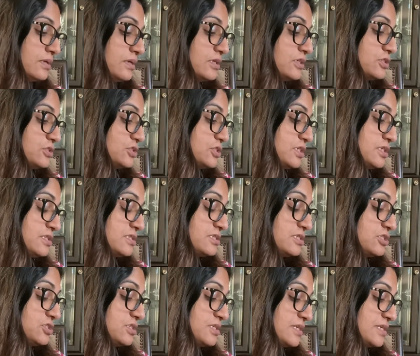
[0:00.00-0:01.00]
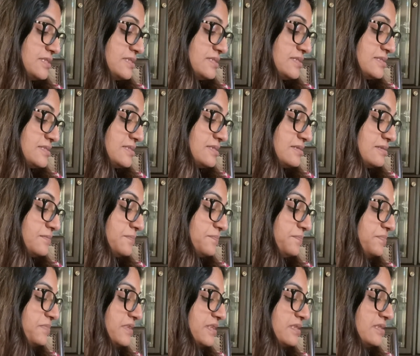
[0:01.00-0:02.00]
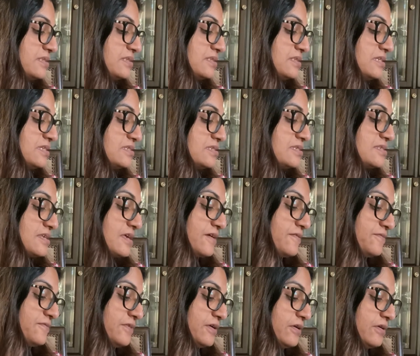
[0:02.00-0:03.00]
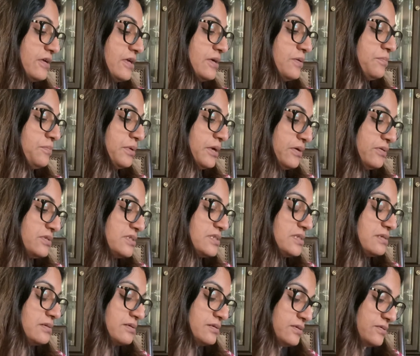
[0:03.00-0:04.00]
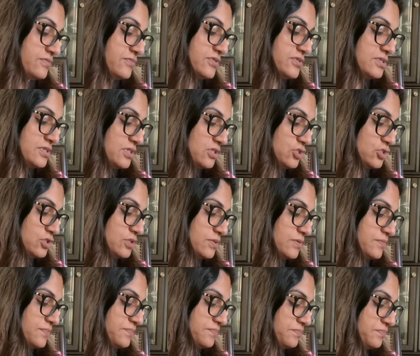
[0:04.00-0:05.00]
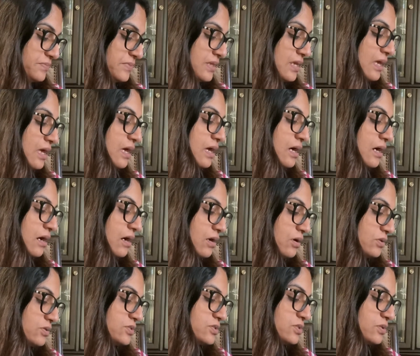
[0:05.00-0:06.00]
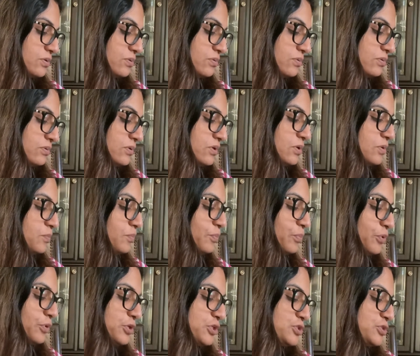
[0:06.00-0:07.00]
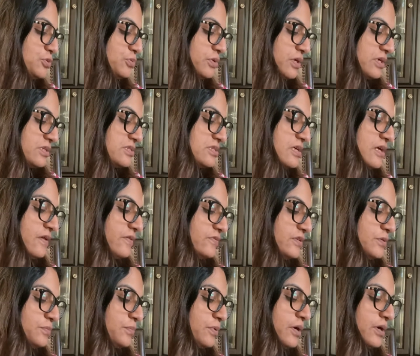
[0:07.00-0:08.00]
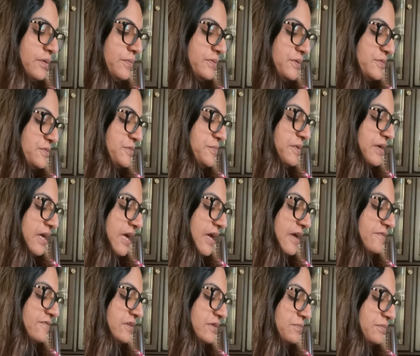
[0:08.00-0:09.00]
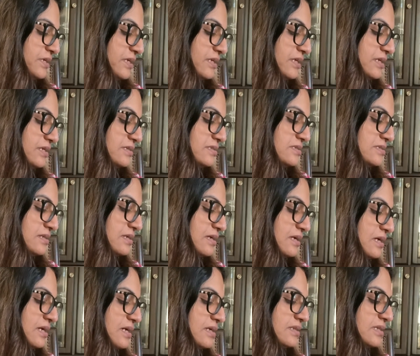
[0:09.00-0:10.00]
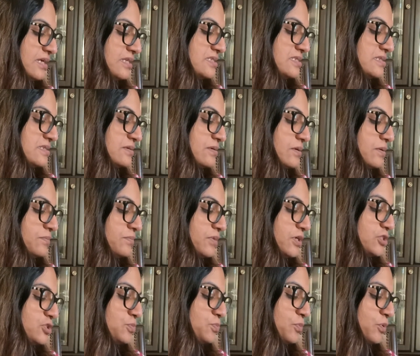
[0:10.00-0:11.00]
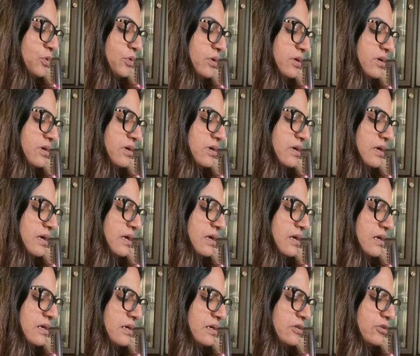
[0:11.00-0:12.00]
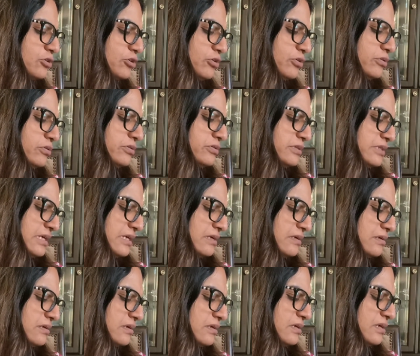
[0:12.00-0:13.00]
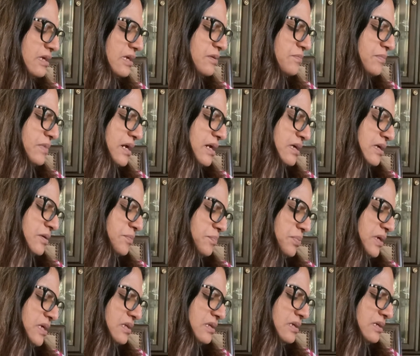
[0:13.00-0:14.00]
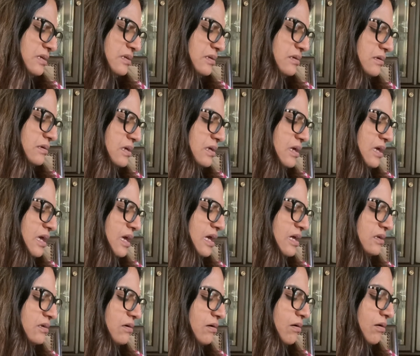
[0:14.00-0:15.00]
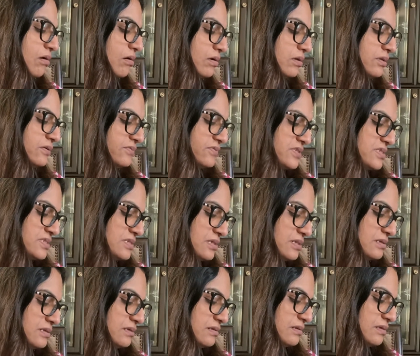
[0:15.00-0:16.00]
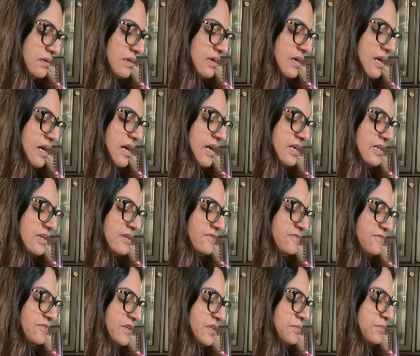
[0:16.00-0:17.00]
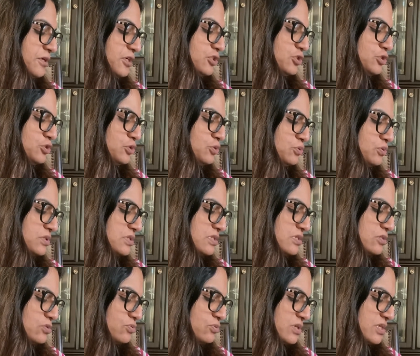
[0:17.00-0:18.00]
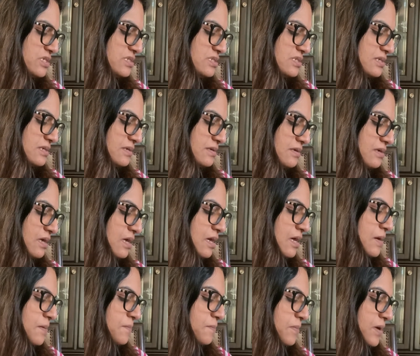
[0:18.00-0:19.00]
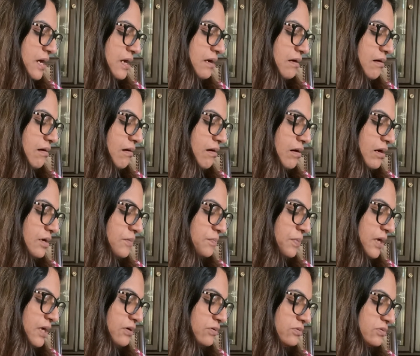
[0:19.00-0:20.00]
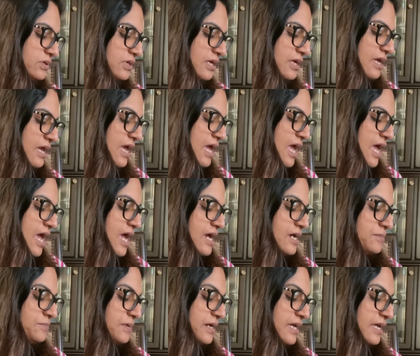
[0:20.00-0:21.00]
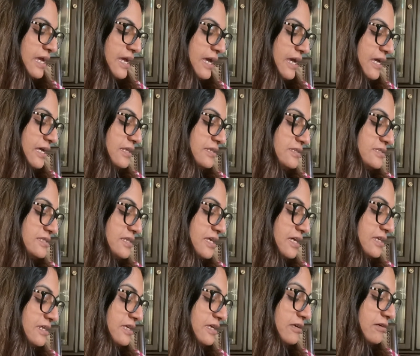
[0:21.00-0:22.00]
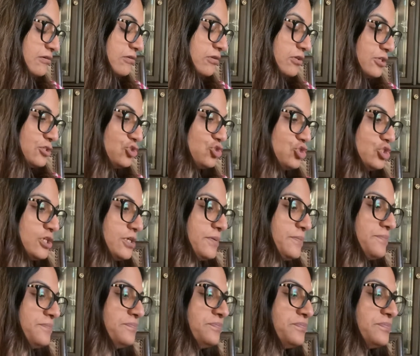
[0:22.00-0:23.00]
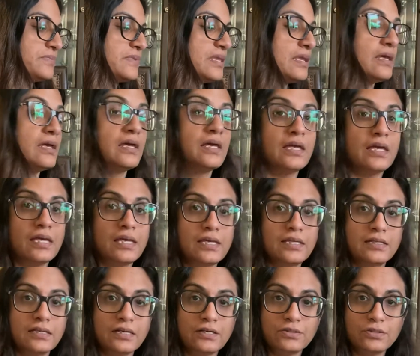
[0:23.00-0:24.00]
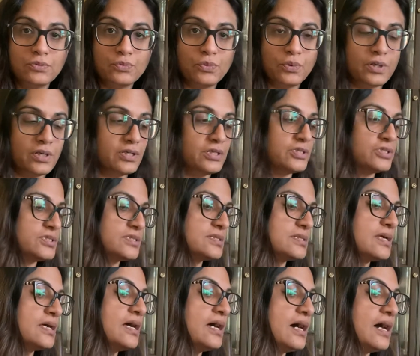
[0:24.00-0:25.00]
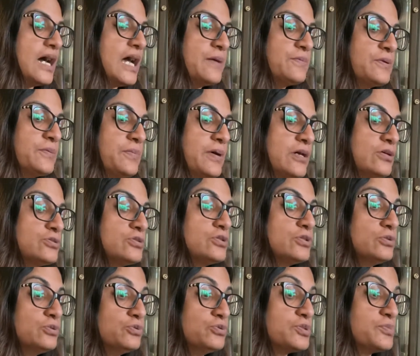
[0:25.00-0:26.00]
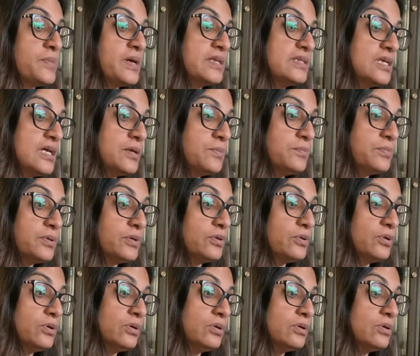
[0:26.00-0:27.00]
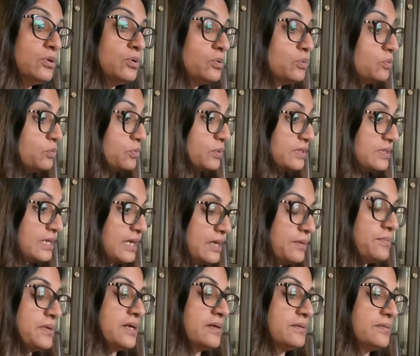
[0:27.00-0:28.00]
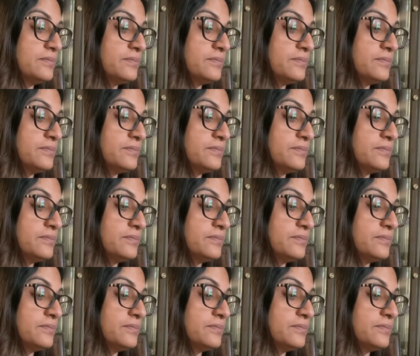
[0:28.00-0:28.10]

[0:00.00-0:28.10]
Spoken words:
She suggests. This is a very embarrassing conversation. Also, boys do not solve their problems by having meetings. That's much more a girl thing, in my opinion. And all of a sudden, I can feel my juices racing, my heart pounding, and my hands getting clenchy. In other words, I'm about to lose my temper with Emma.